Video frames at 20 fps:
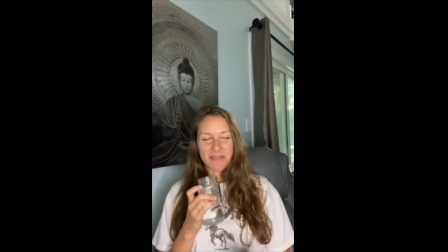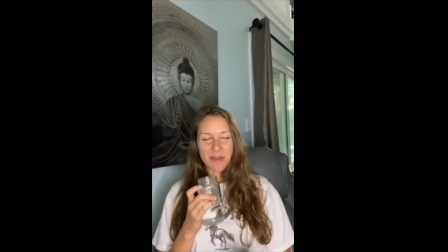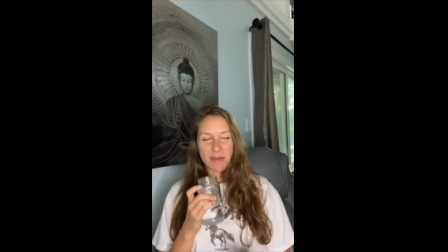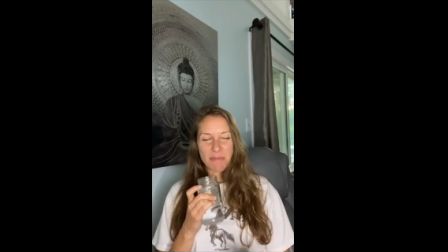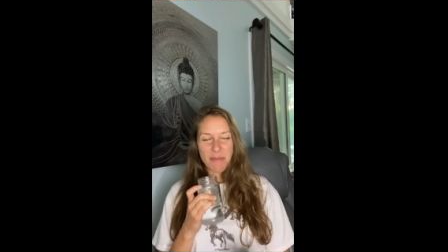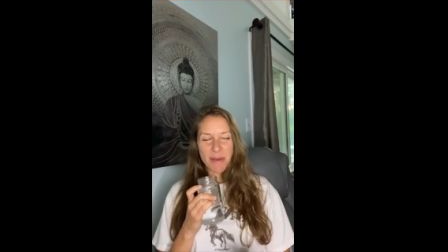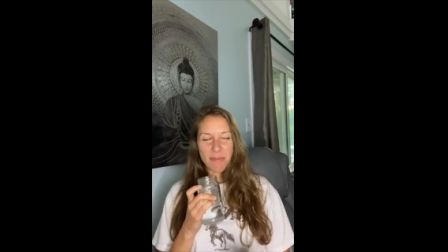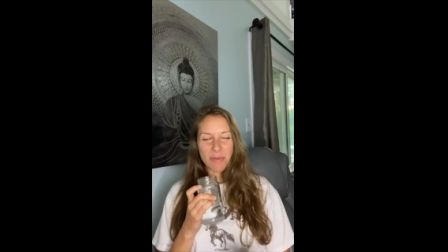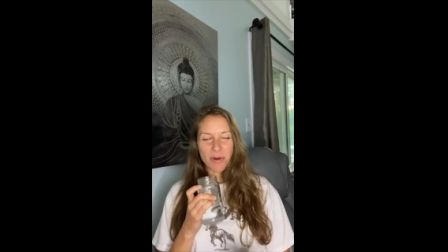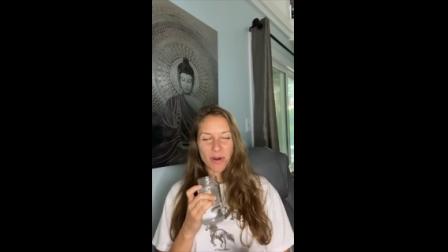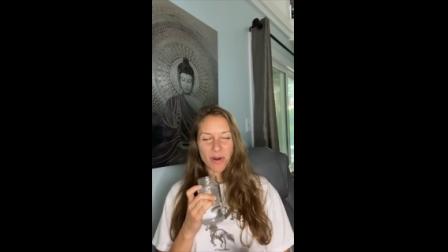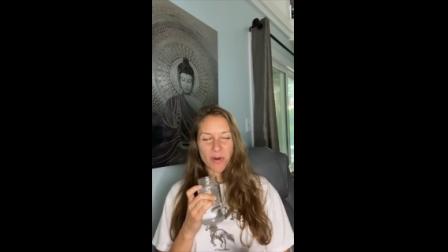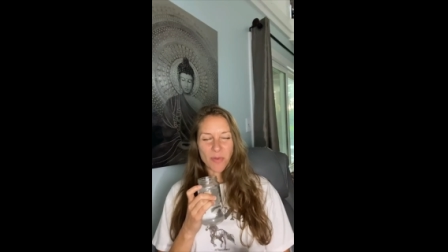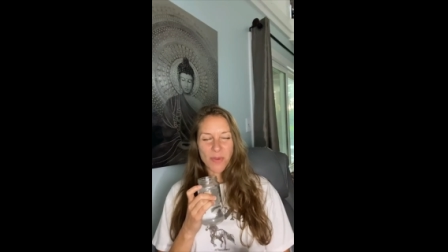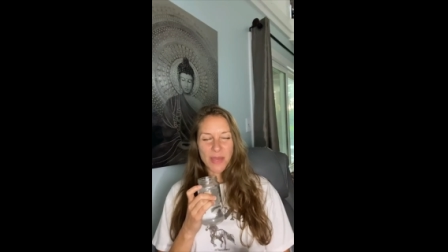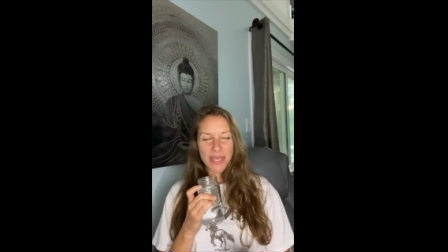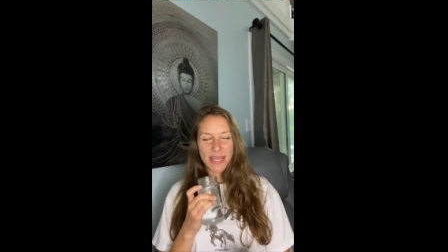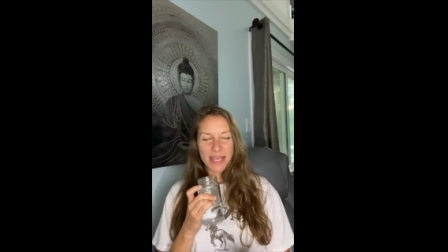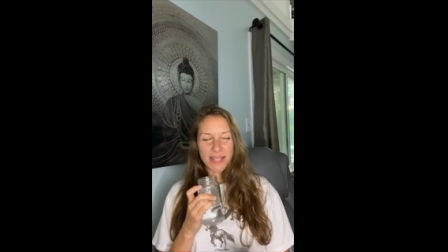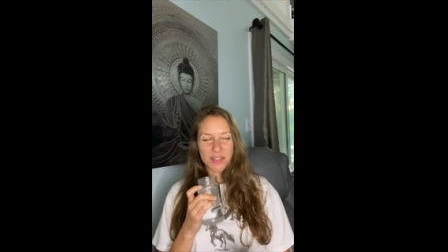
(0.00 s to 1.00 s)
Remember,
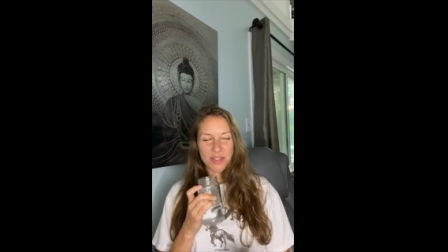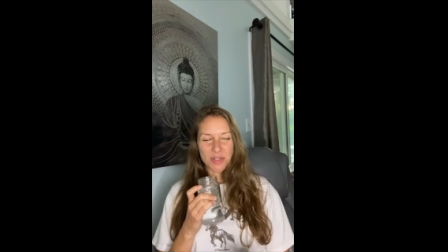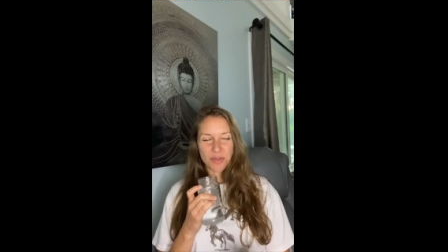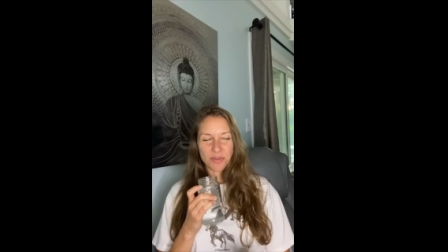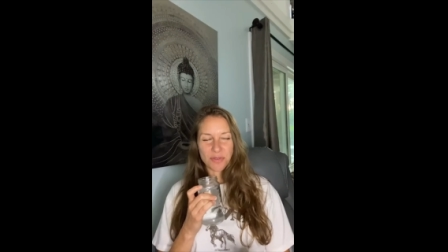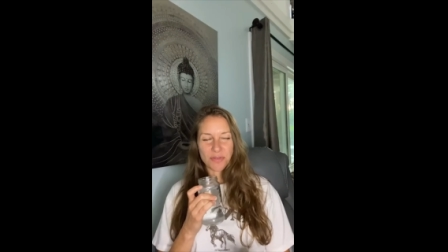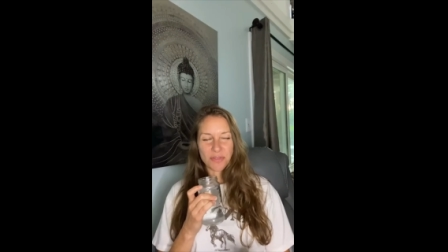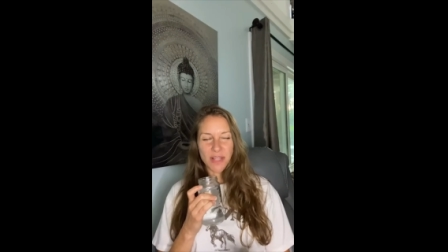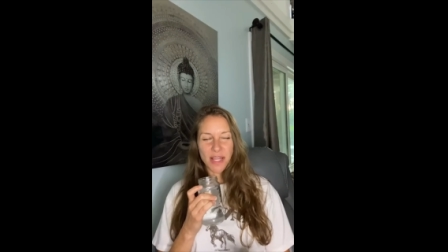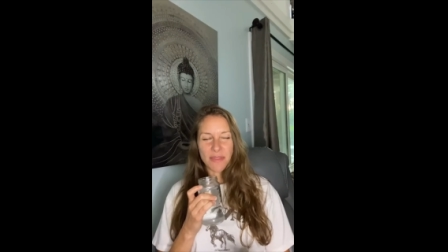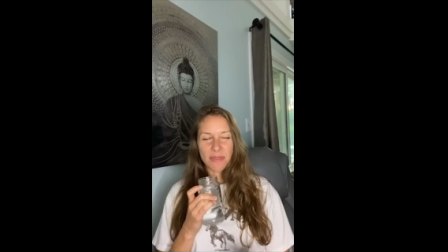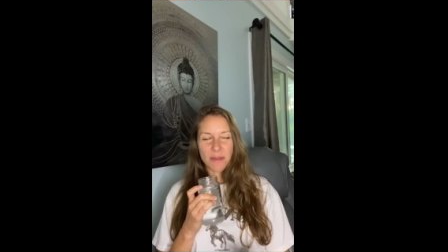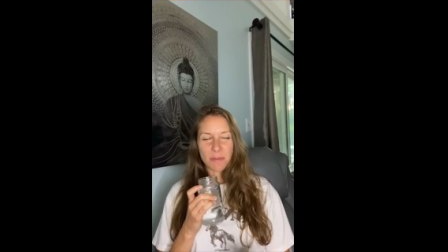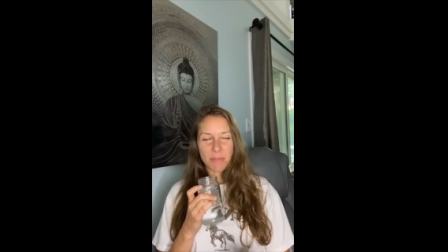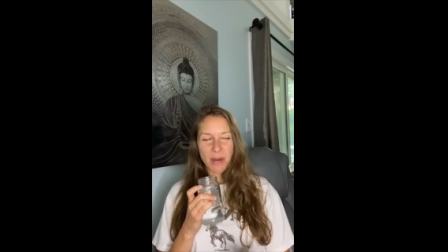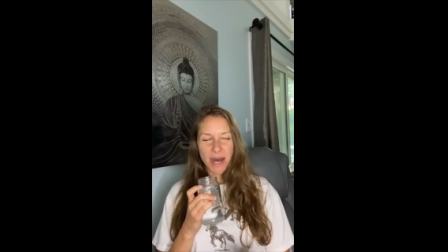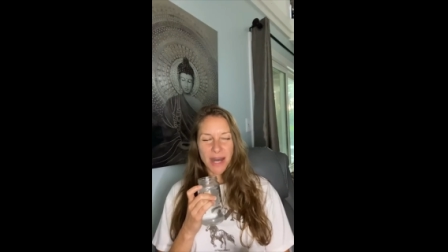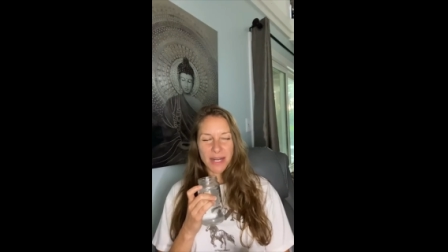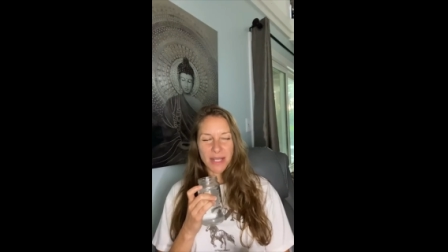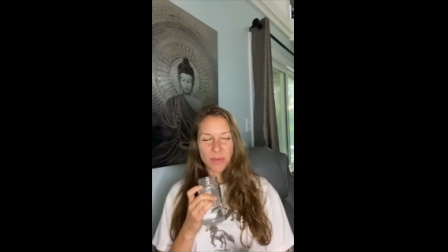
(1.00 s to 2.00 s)
we get to flood
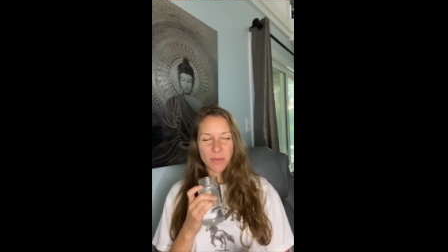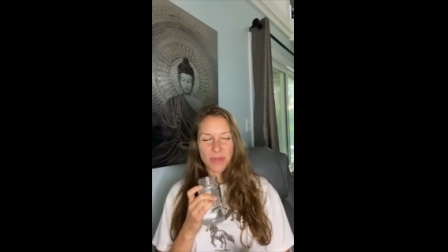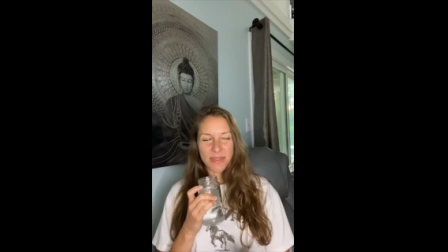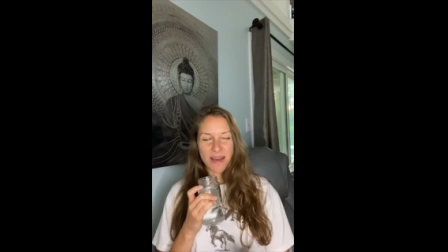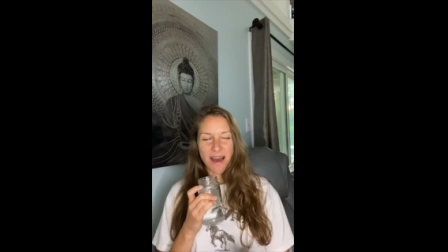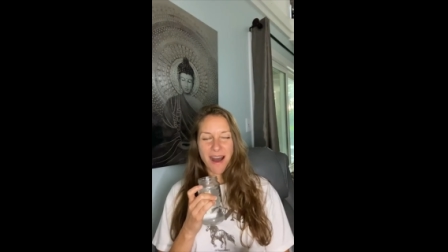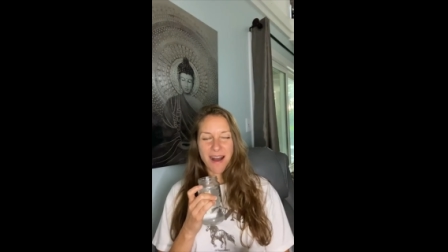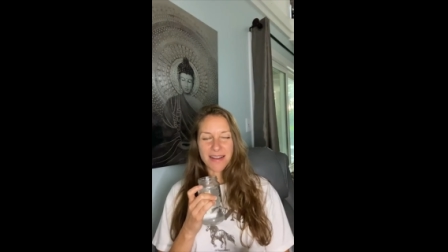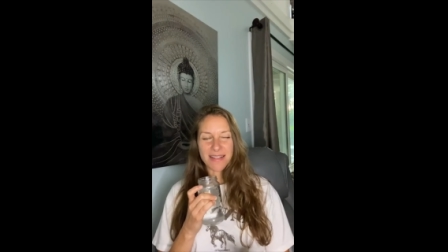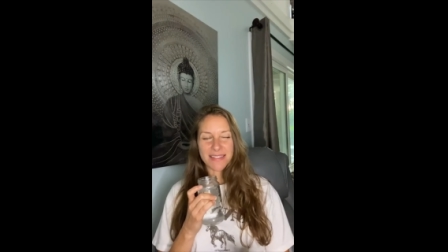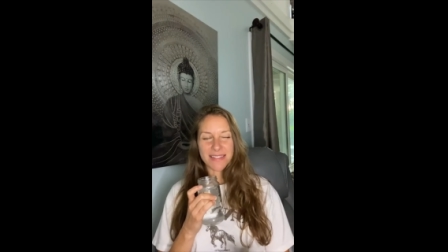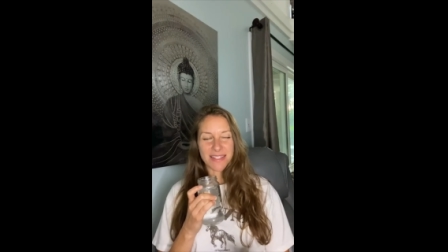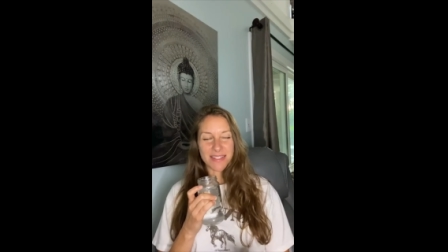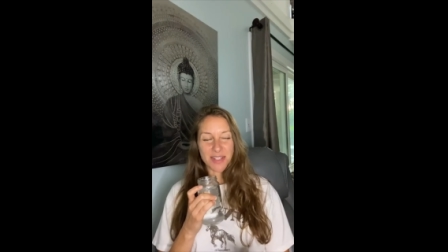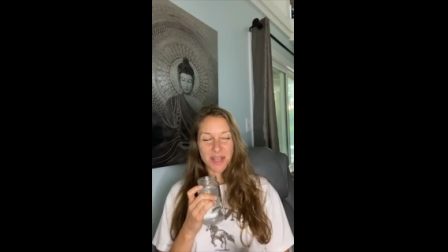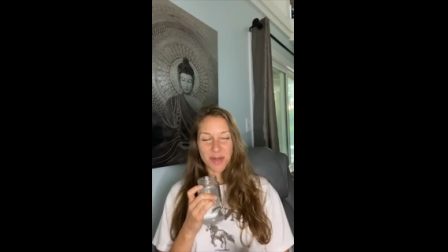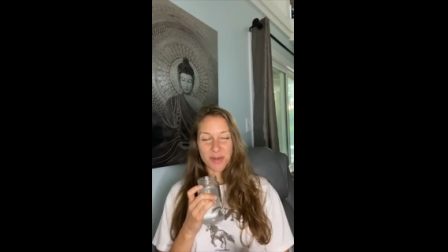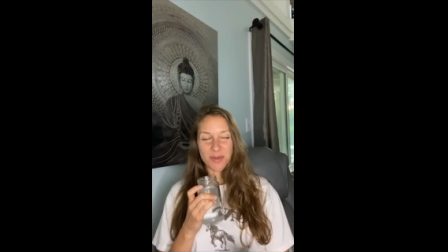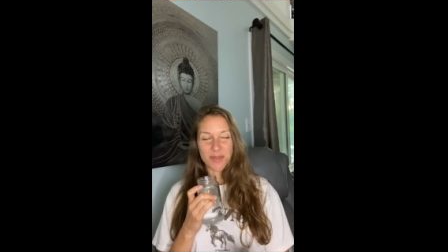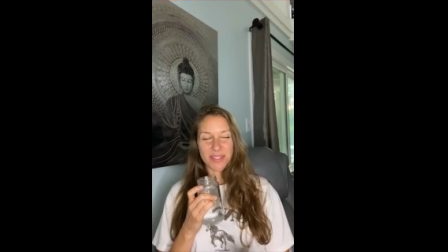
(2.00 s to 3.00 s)
the body with
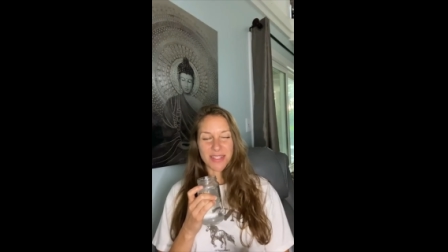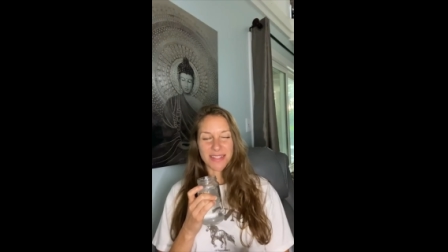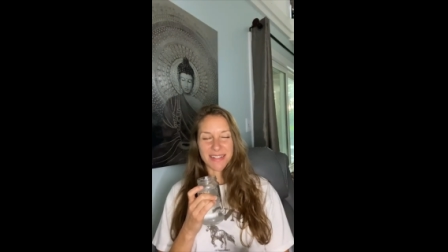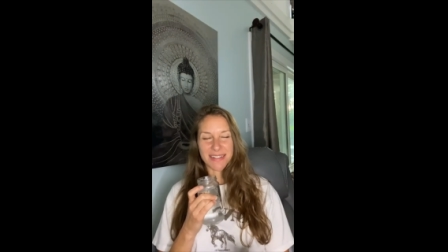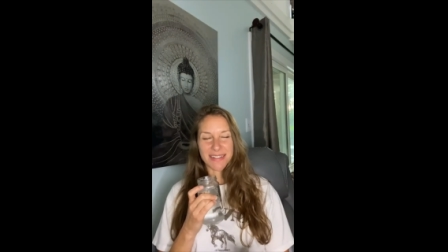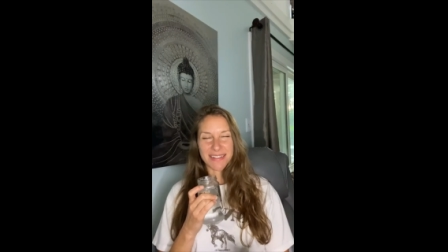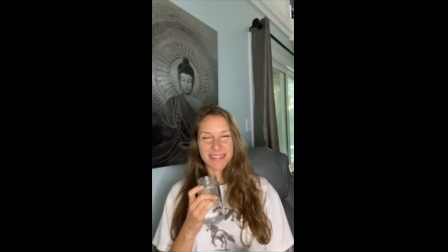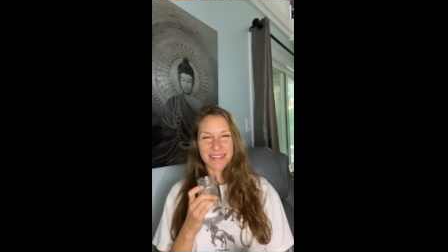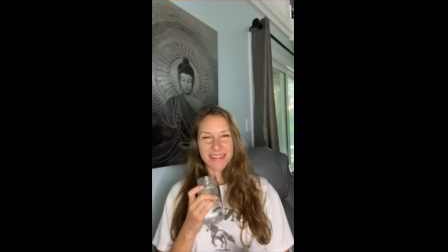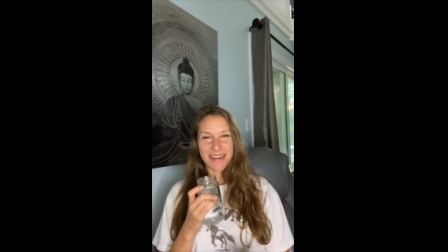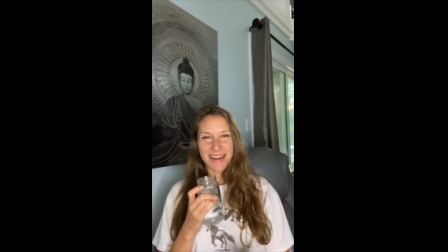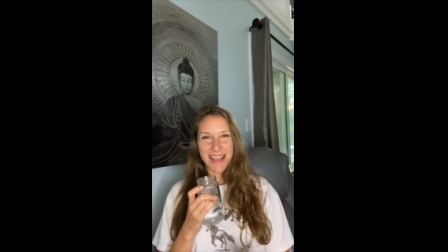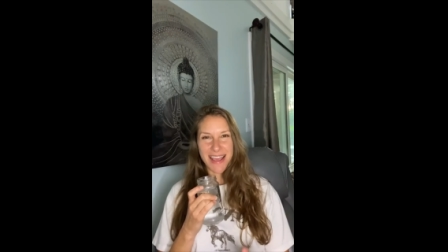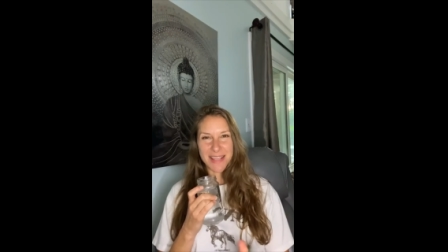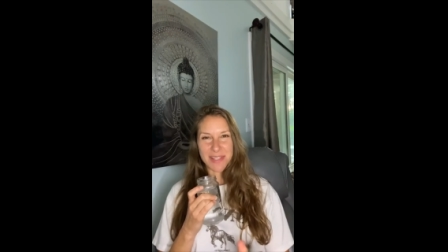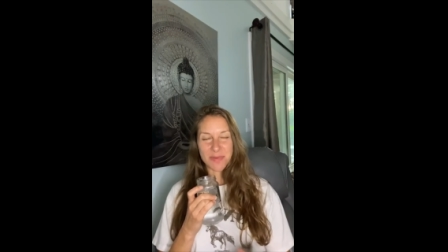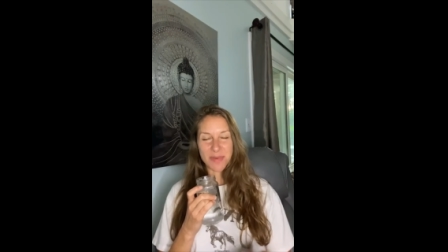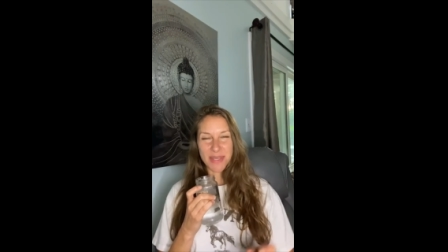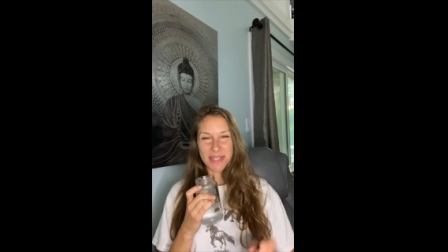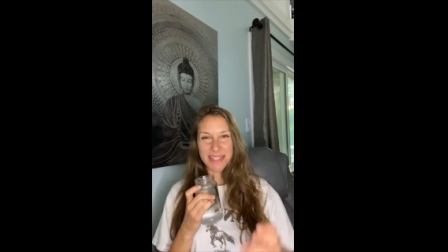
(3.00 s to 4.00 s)
oxytocin
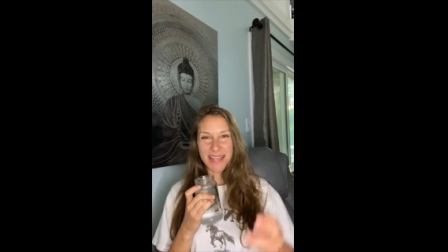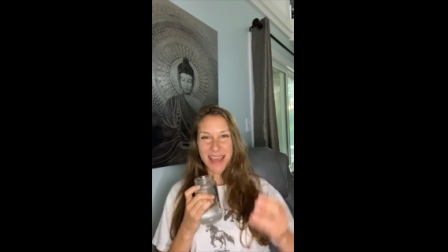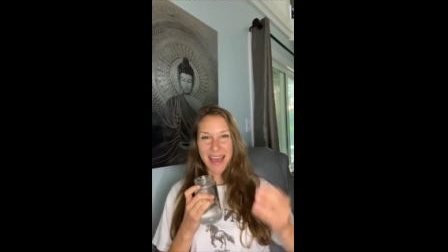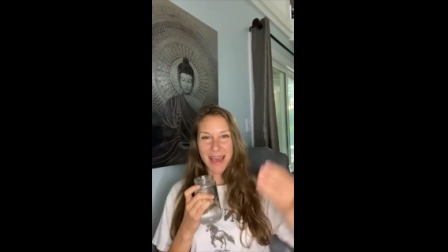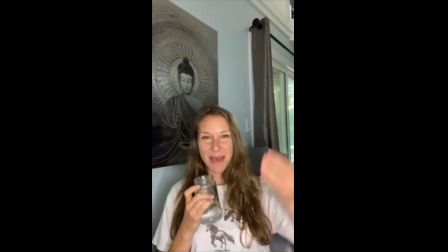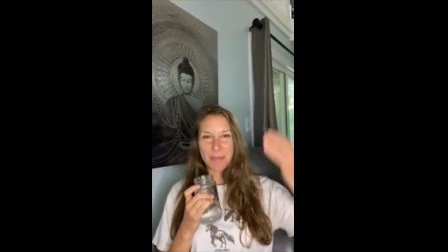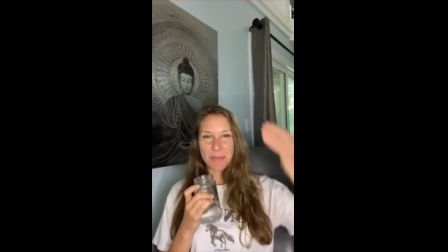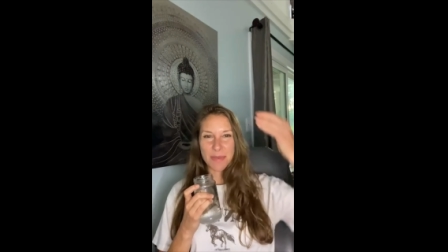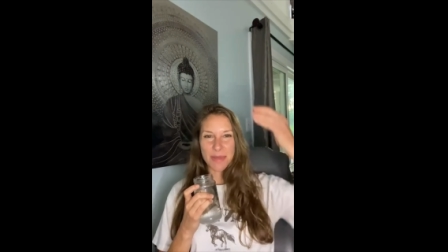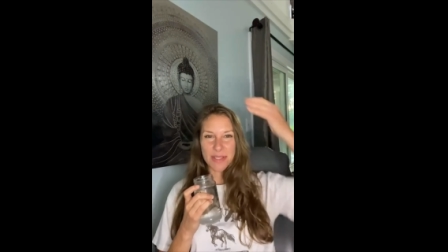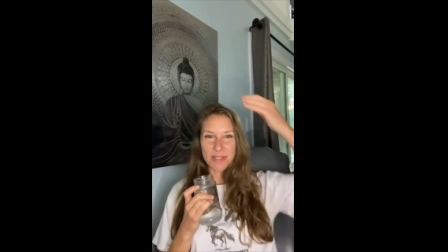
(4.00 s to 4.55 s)
as we tap.